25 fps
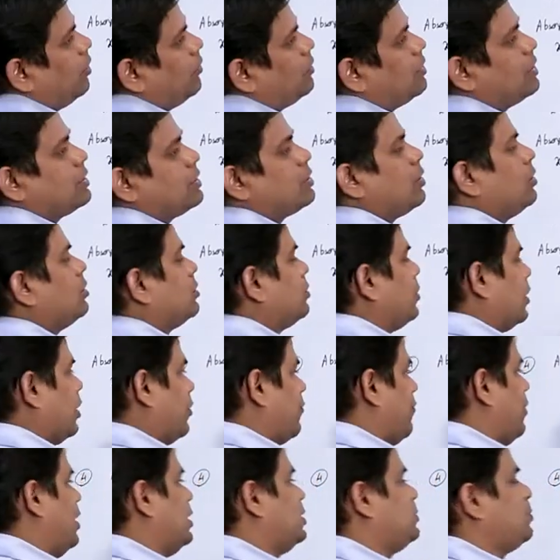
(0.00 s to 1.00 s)
Now this also
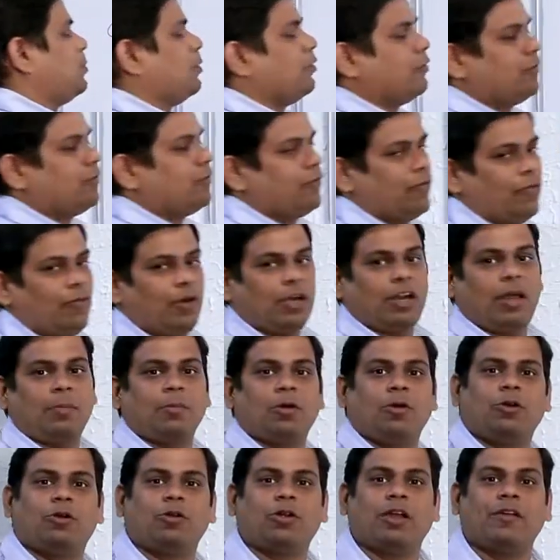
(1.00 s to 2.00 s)
requires proof. What I am
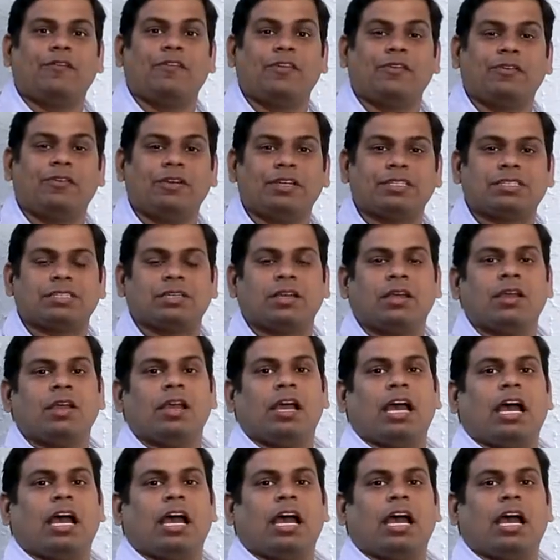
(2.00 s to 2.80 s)
going to give you is,